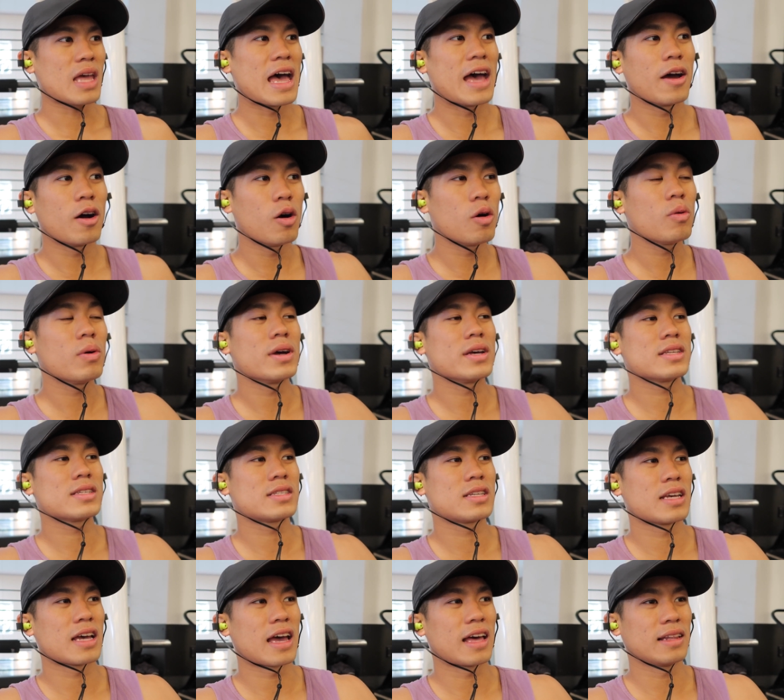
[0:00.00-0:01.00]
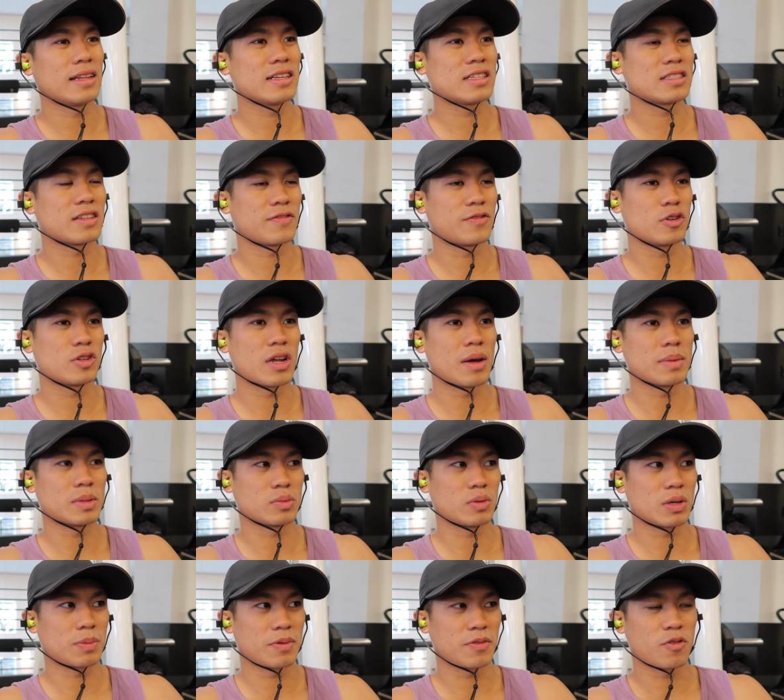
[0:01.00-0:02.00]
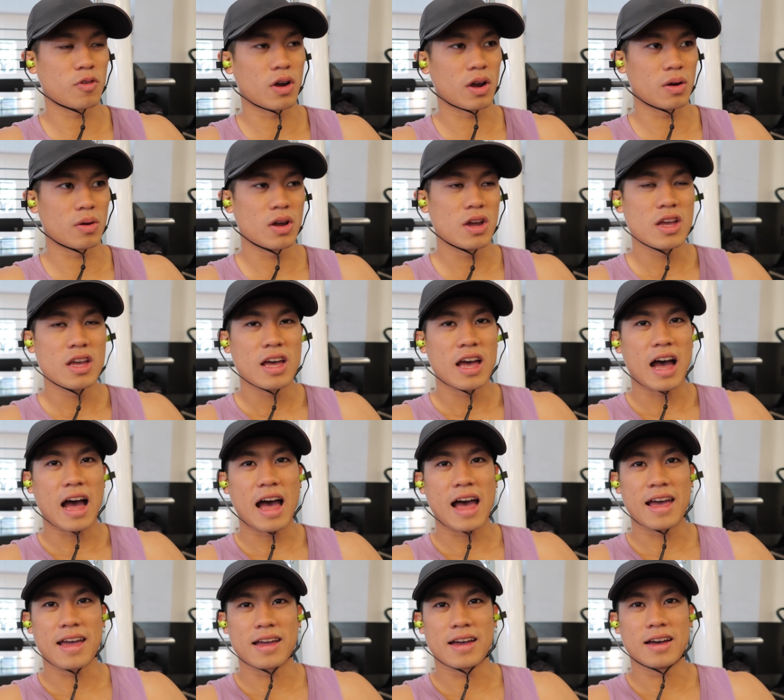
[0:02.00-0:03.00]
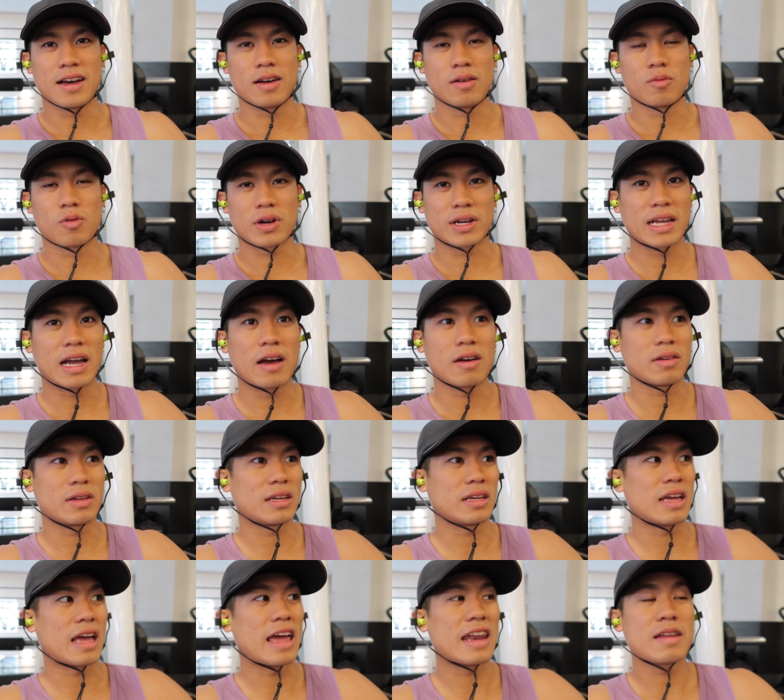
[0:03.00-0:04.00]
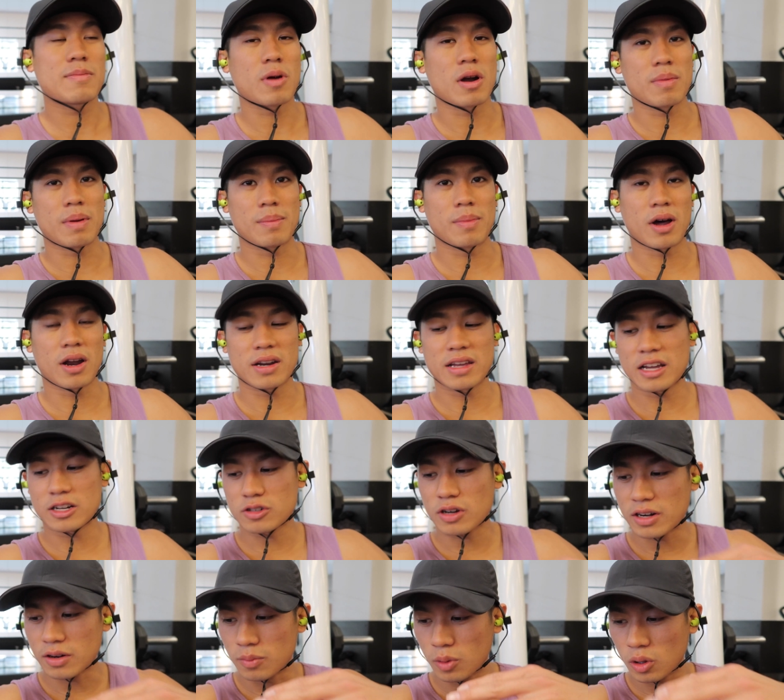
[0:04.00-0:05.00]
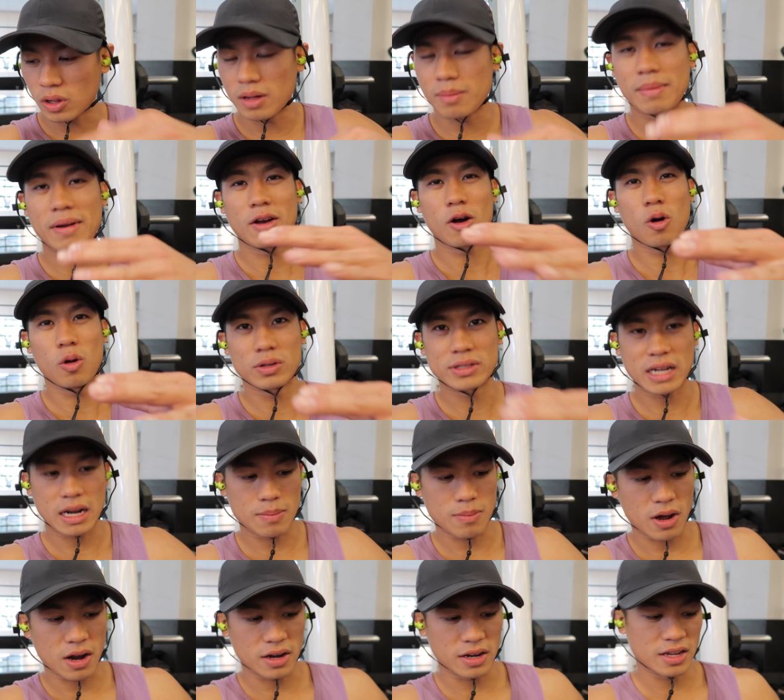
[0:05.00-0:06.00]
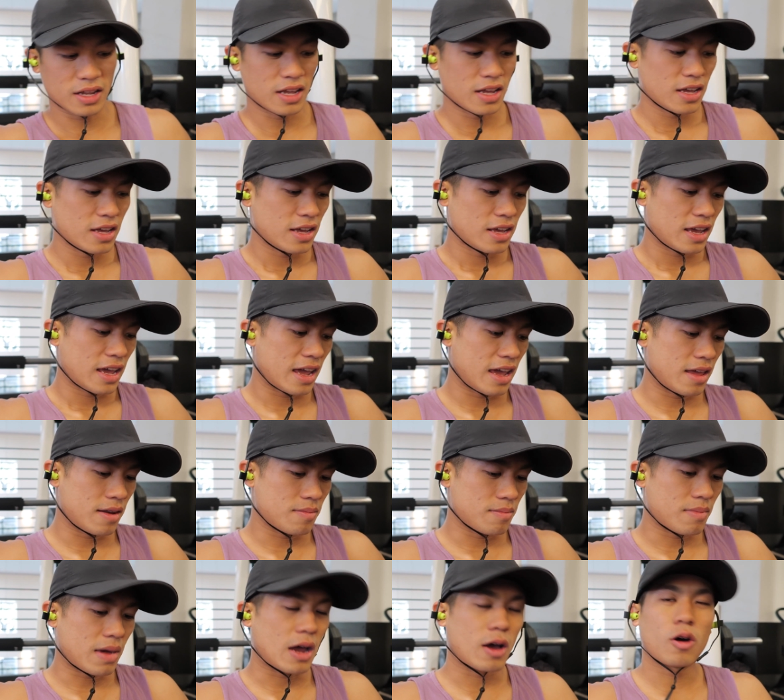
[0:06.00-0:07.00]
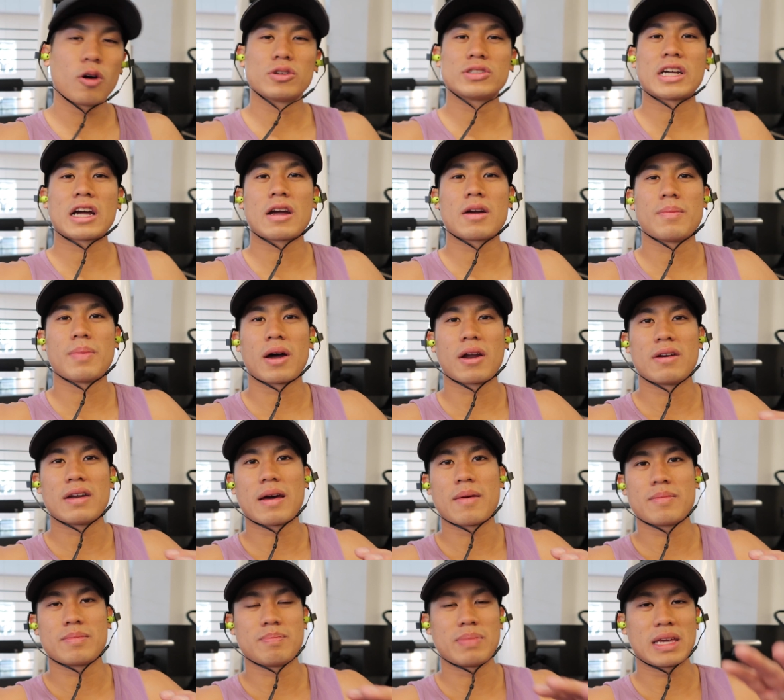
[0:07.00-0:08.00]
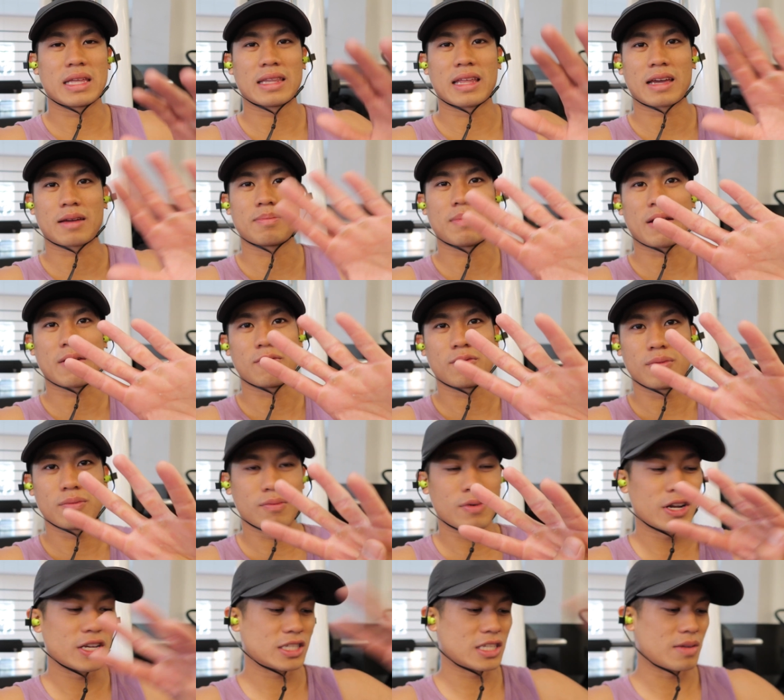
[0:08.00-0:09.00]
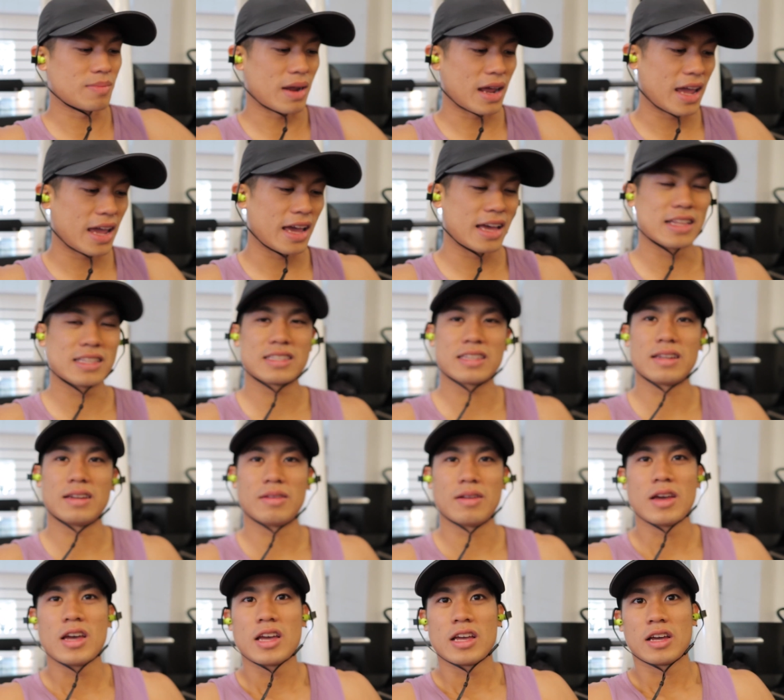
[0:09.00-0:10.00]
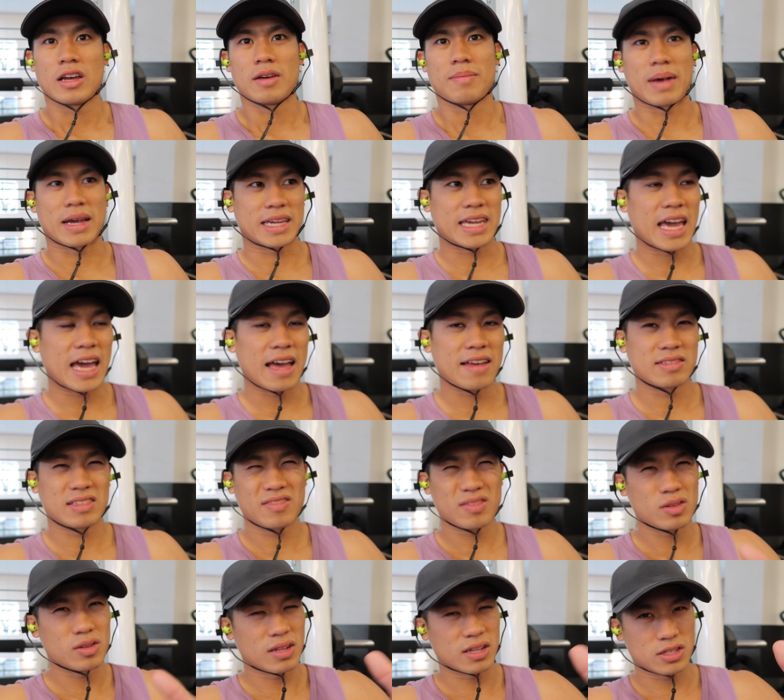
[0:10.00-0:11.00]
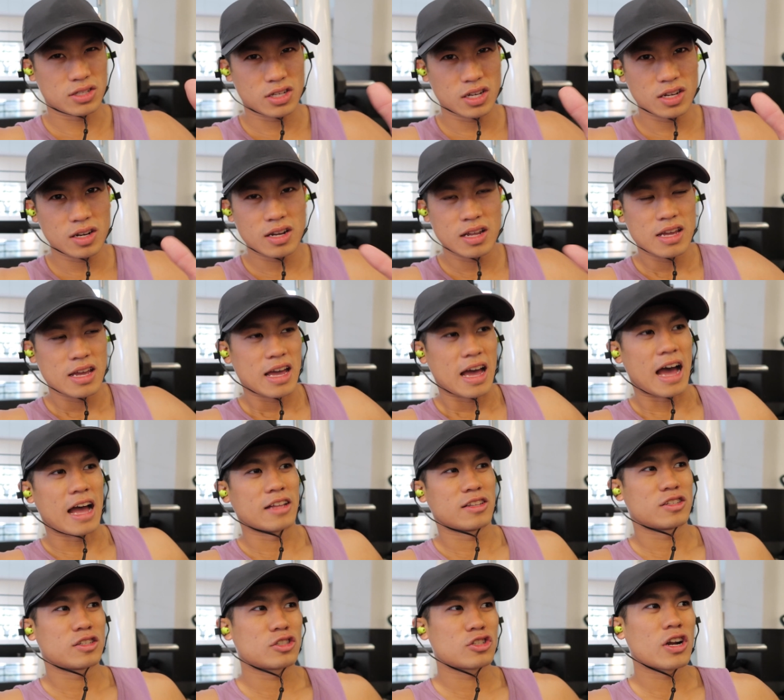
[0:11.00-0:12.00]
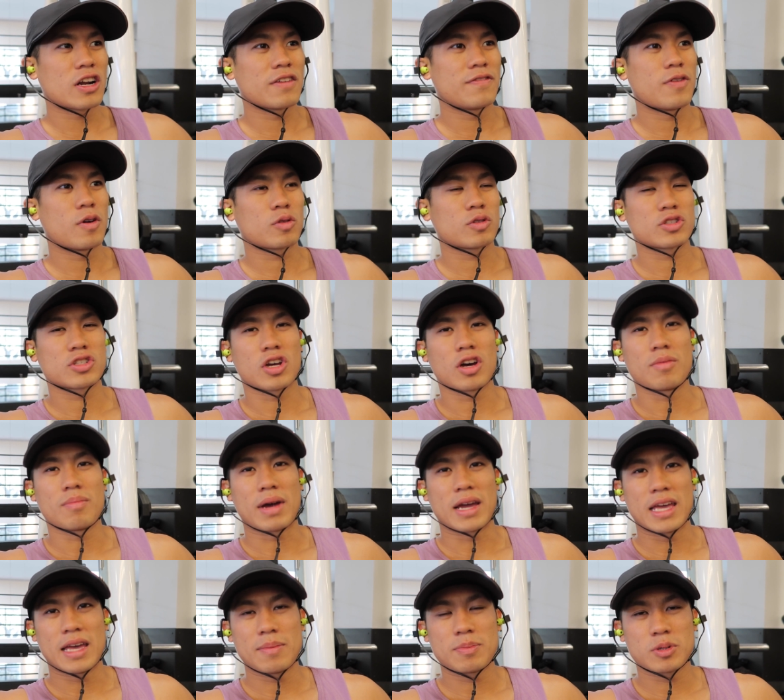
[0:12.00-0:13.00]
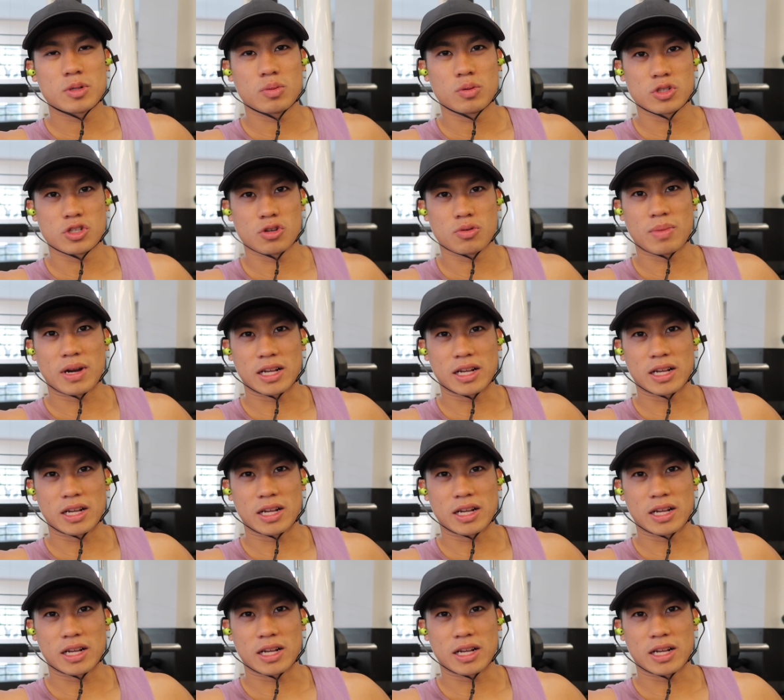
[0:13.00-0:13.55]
I always, at least a few times a week before I uh, work out any part of my body, I try to roll out my whole entire body. And my whole entire body not being like my wrists and my hands and my calves, even though that's good, I just try to focus on my hips, which are